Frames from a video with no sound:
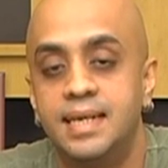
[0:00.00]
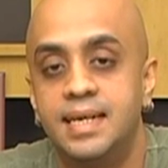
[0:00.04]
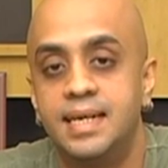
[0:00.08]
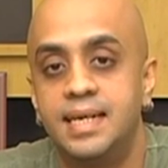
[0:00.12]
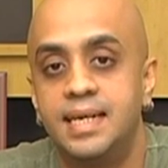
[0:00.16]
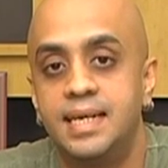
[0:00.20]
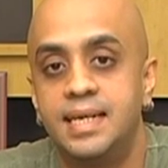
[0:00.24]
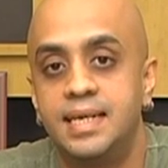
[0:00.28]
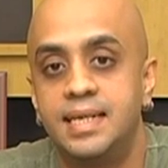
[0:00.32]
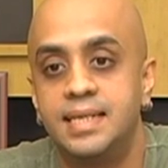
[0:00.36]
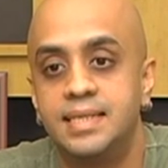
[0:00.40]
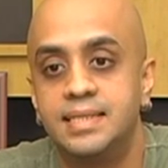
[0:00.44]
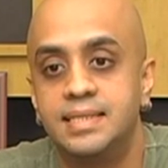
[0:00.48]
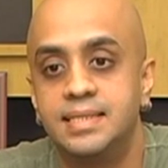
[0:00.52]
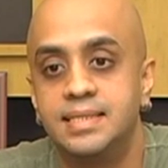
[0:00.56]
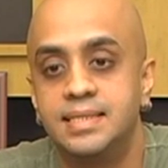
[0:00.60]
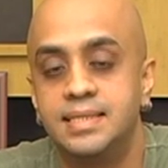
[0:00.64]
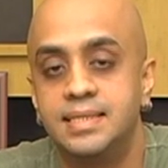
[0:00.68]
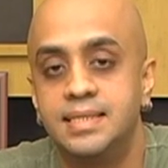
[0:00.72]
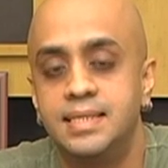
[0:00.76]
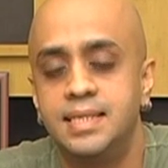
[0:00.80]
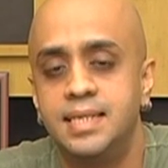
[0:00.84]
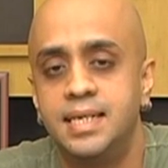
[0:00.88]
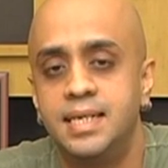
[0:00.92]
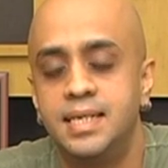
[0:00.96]

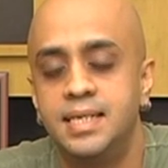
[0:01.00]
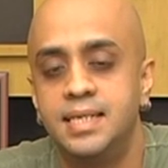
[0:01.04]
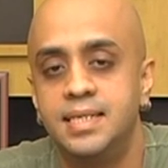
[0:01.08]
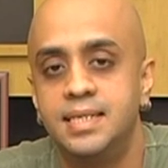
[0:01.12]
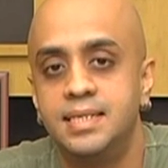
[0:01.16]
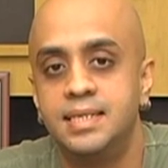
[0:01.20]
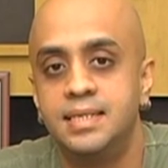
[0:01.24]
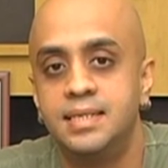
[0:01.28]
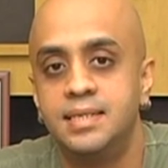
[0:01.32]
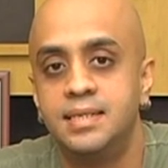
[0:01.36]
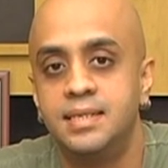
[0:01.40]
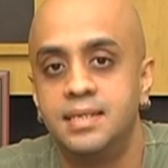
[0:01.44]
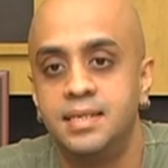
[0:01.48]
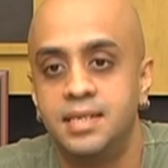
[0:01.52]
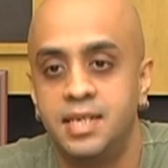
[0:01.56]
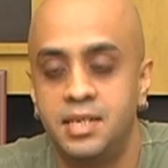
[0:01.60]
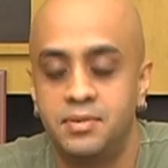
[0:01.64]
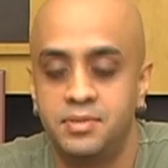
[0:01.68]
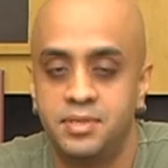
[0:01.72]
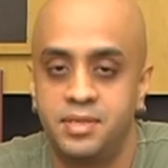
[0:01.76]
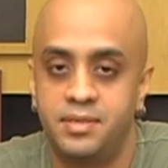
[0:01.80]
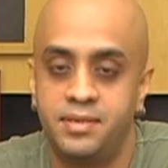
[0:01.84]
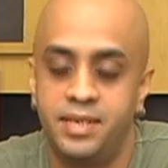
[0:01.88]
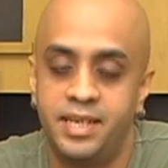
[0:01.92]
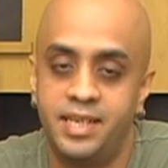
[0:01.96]
And it
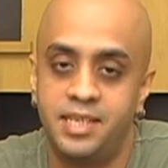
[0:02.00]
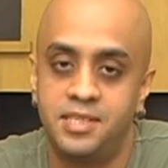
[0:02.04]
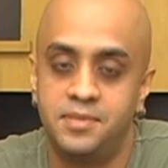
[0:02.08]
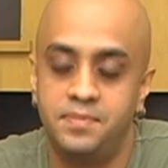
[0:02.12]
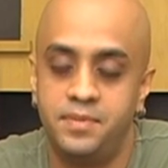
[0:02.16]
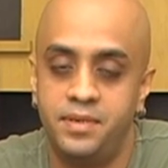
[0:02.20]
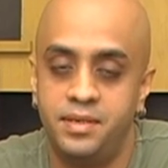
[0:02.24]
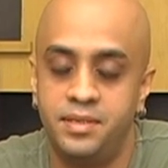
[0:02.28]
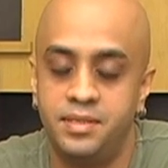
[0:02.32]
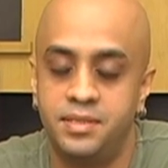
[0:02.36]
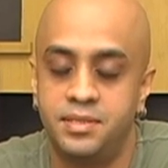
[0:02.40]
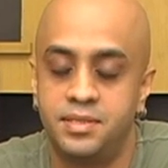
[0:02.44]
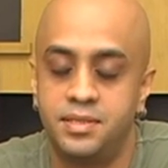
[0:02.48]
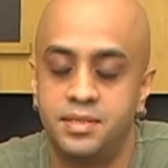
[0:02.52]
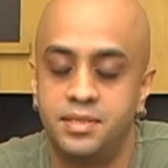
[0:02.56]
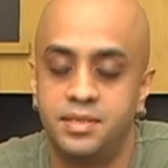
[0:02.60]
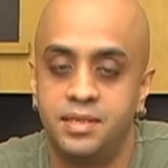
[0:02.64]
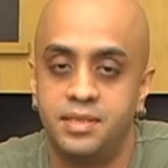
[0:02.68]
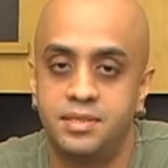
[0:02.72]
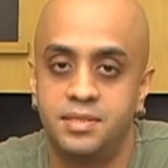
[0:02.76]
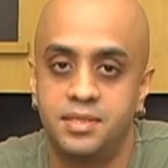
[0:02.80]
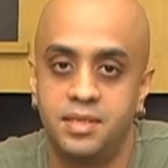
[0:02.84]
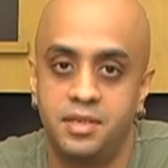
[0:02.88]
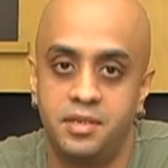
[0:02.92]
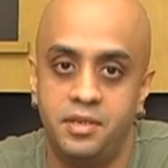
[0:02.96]
was a great experience.
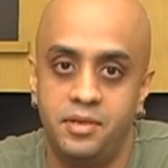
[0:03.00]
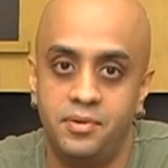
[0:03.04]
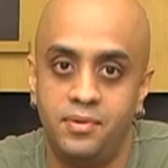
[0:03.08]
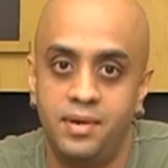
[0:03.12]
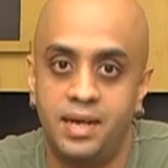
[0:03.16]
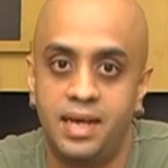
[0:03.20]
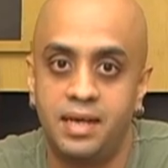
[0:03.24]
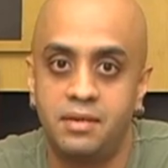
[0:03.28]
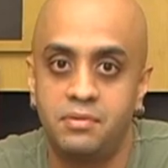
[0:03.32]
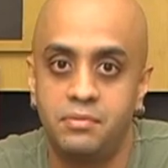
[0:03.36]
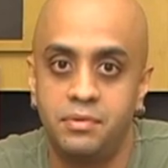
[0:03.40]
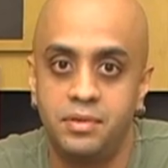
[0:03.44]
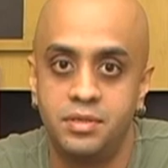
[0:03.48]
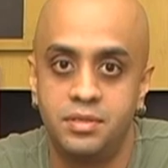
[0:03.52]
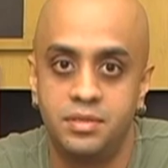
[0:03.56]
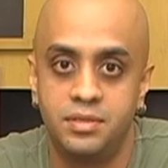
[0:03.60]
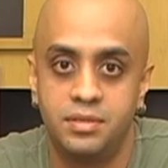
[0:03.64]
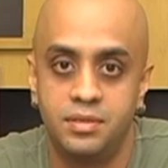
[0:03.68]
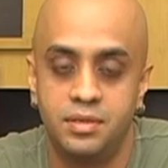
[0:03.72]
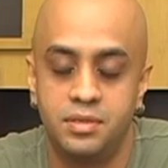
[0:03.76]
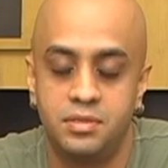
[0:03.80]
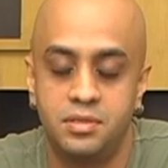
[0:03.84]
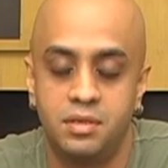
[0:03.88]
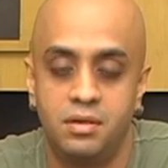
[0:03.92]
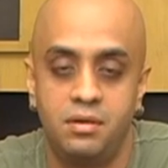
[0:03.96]
It's a new language,
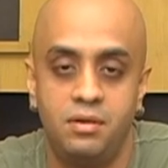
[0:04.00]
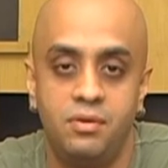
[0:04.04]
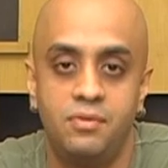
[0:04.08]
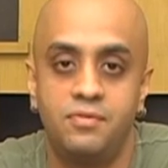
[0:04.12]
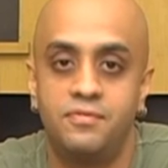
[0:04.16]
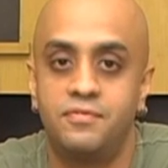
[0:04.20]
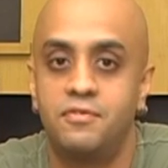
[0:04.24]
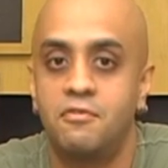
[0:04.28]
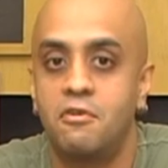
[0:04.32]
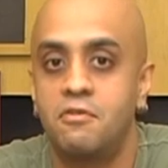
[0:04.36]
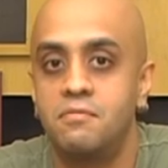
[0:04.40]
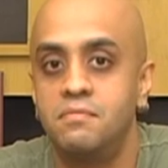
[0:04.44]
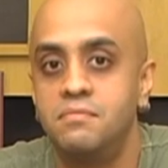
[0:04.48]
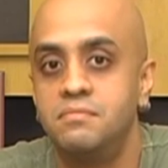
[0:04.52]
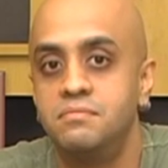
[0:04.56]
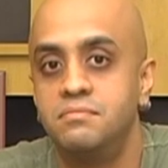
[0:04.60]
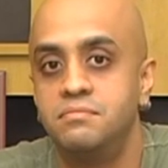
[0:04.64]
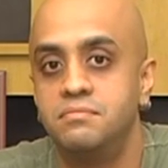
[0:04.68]
it's a new form.